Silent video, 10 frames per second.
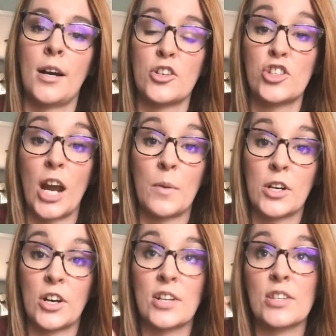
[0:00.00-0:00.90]
shower
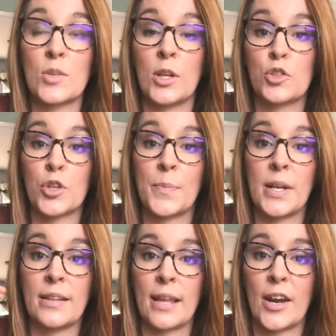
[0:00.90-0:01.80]
curtain, so I'll drip it
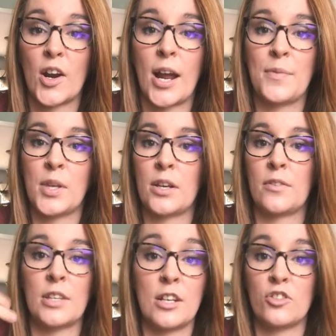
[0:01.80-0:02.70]
in there and then
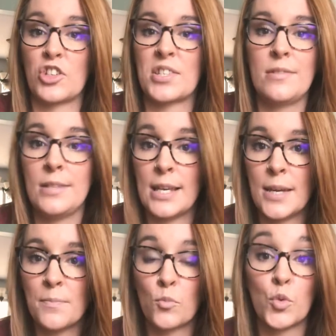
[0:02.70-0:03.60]
it'll just
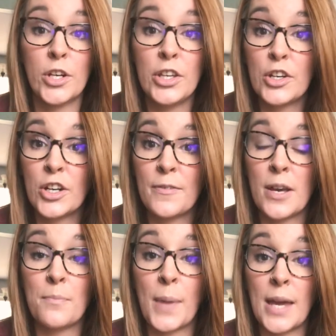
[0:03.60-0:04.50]
steam. Really good if you
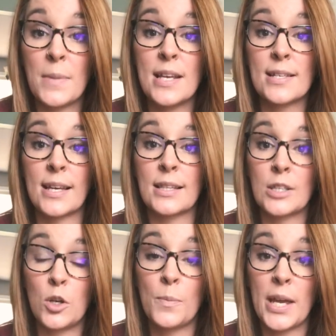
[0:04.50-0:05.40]
have babies, like
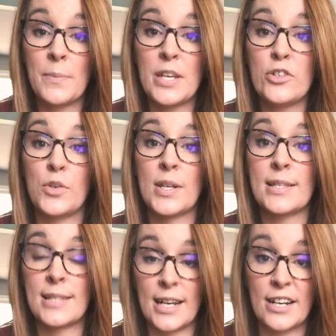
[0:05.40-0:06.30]
little babies. You can
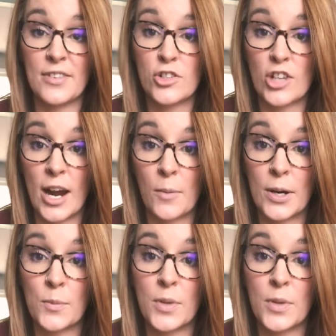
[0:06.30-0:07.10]
stand in the shower